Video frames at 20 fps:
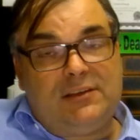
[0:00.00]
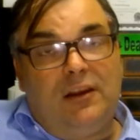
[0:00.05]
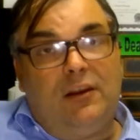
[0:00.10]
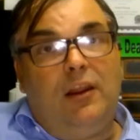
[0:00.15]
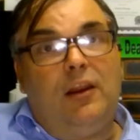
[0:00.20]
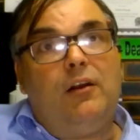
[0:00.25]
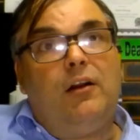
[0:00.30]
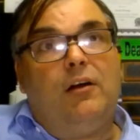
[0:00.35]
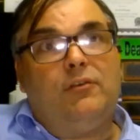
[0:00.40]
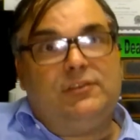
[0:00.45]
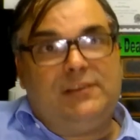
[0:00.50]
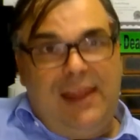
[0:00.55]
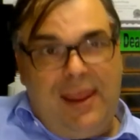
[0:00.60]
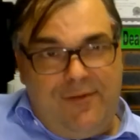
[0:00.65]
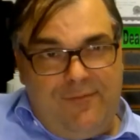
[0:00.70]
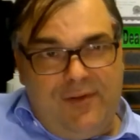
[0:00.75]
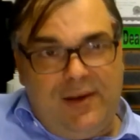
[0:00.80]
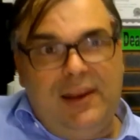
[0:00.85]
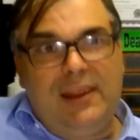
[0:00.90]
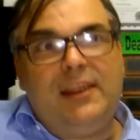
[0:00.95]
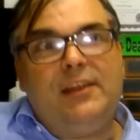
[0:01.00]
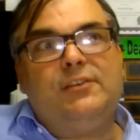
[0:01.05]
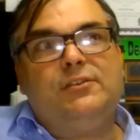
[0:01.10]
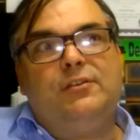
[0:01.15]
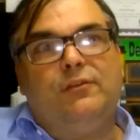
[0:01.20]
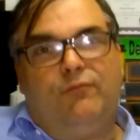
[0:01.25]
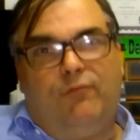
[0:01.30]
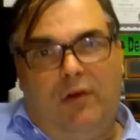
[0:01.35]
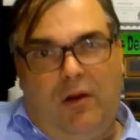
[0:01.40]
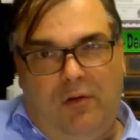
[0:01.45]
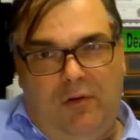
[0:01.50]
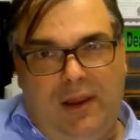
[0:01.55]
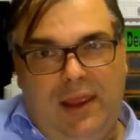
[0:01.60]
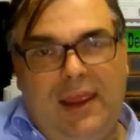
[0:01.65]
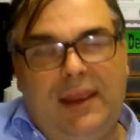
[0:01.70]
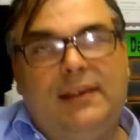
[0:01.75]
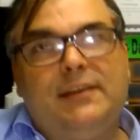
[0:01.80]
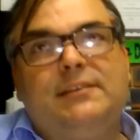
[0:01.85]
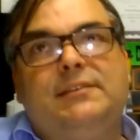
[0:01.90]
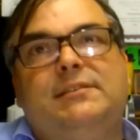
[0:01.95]
I was heavily into
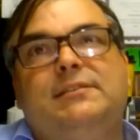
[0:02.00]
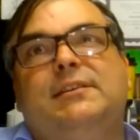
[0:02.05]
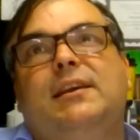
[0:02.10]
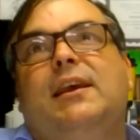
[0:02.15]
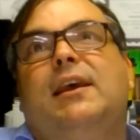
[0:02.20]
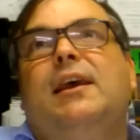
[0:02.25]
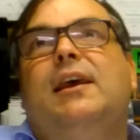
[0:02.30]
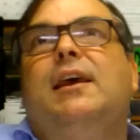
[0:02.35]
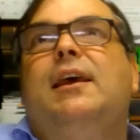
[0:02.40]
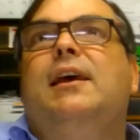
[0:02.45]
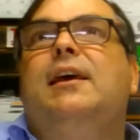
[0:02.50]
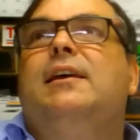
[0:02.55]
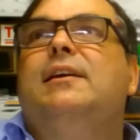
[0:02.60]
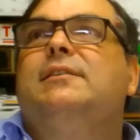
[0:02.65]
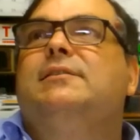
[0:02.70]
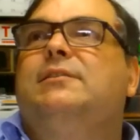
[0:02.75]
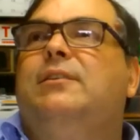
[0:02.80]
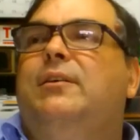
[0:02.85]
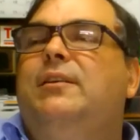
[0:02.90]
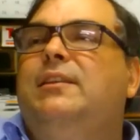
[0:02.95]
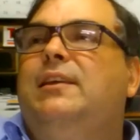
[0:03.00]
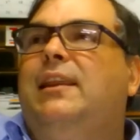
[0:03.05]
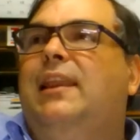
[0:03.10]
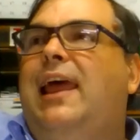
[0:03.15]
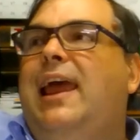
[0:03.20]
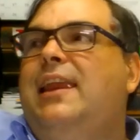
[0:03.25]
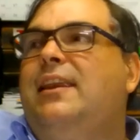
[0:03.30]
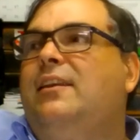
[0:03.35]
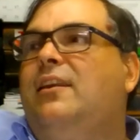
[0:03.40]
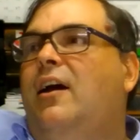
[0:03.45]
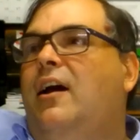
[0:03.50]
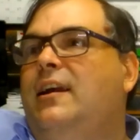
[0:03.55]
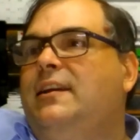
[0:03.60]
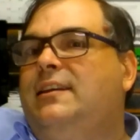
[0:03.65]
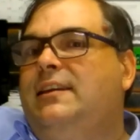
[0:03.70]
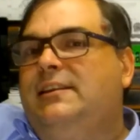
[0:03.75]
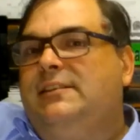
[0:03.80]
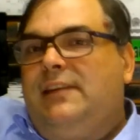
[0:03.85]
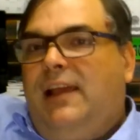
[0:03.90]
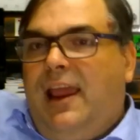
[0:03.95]
Rolex. So in the late
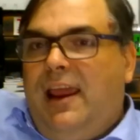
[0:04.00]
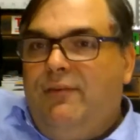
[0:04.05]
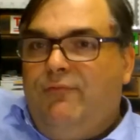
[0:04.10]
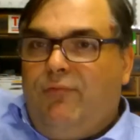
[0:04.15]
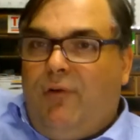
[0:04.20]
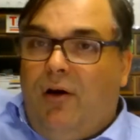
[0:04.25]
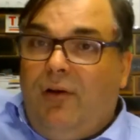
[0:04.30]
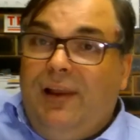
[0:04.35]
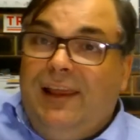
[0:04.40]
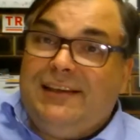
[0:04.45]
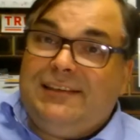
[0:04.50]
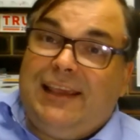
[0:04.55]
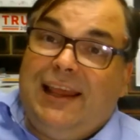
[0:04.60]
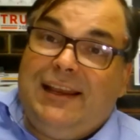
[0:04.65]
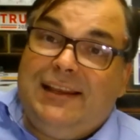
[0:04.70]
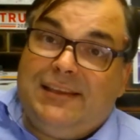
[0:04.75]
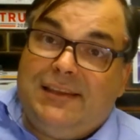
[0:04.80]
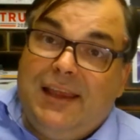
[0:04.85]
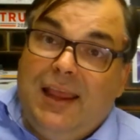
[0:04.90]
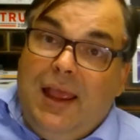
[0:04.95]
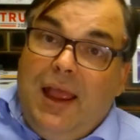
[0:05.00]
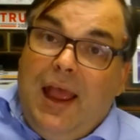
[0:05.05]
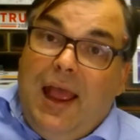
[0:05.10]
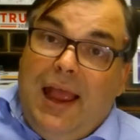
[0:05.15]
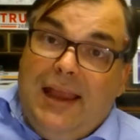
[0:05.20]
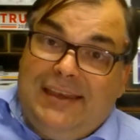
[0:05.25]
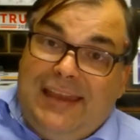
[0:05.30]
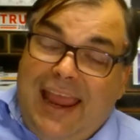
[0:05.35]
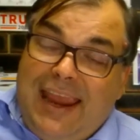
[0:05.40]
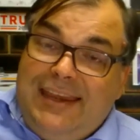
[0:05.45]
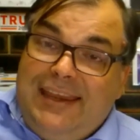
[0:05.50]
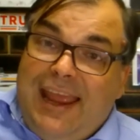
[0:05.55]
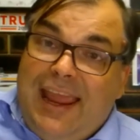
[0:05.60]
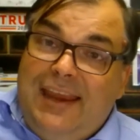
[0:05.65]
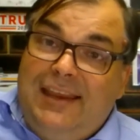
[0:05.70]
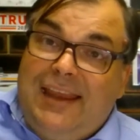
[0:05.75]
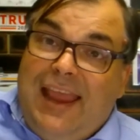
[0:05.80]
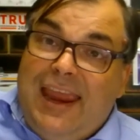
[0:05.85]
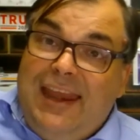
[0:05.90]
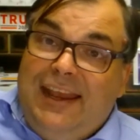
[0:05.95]
90s, I had Rolex. I had a
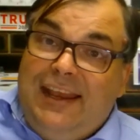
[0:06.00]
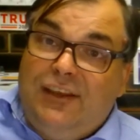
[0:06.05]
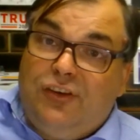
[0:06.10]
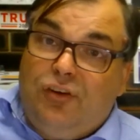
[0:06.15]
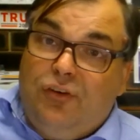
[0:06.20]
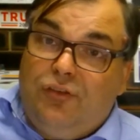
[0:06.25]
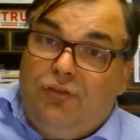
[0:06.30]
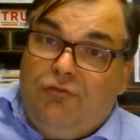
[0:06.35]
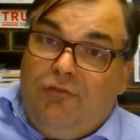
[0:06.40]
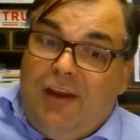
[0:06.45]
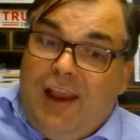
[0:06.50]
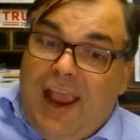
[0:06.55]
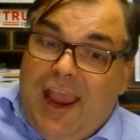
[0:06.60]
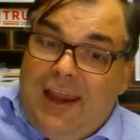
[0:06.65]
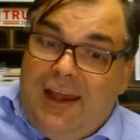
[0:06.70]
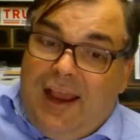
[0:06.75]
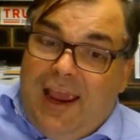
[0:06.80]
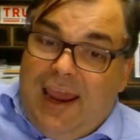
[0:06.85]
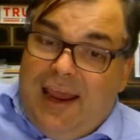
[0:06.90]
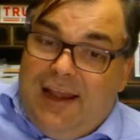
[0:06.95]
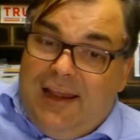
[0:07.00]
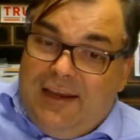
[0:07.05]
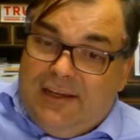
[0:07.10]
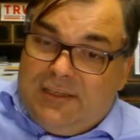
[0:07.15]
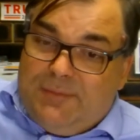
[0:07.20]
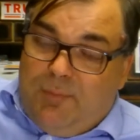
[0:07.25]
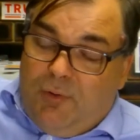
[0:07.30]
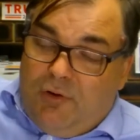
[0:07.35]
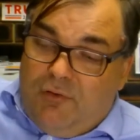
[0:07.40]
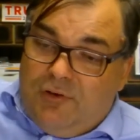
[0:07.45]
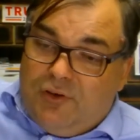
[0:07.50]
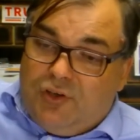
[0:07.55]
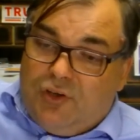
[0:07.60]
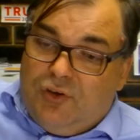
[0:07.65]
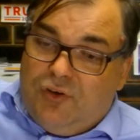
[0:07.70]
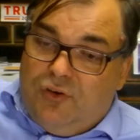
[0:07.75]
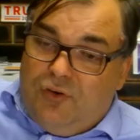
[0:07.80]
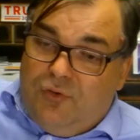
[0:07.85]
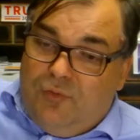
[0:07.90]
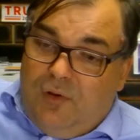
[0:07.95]
Day-Date, 182-38. I had an Explorer
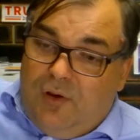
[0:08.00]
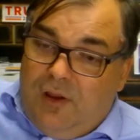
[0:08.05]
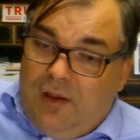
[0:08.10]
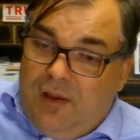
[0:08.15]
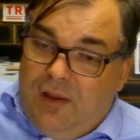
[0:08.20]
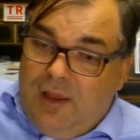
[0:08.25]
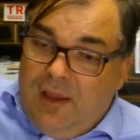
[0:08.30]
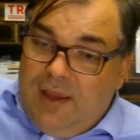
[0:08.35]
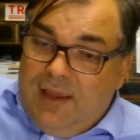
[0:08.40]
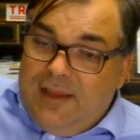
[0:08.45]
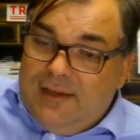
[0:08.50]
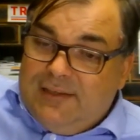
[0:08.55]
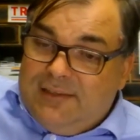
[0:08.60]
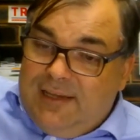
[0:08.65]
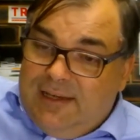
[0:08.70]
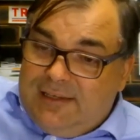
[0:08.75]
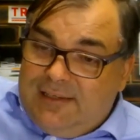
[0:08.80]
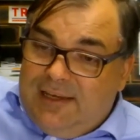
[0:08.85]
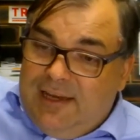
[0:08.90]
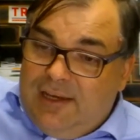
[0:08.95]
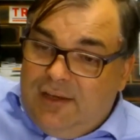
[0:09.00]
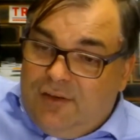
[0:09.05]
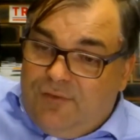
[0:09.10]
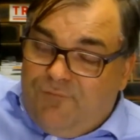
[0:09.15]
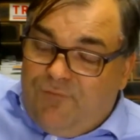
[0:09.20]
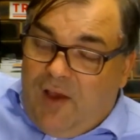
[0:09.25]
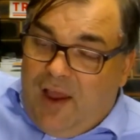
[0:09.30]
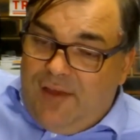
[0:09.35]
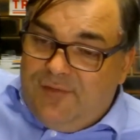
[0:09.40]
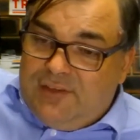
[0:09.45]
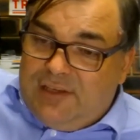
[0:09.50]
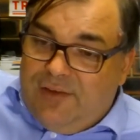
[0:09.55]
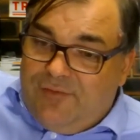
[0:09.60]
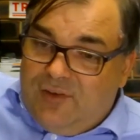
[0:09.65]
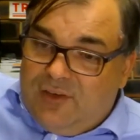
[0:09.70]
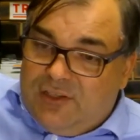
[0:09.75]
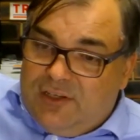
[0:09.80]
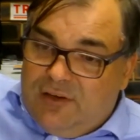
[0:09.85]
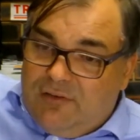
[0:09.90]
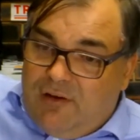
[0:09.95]
2,
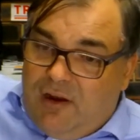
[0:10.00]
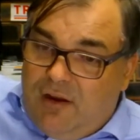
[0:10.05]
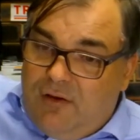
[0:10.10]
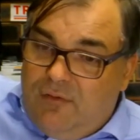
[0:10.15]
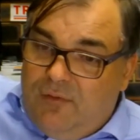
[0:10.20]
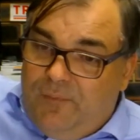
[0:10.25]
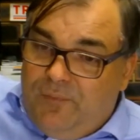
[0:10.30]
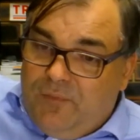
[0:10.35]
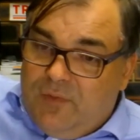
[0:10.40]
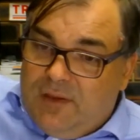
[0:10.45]
16570.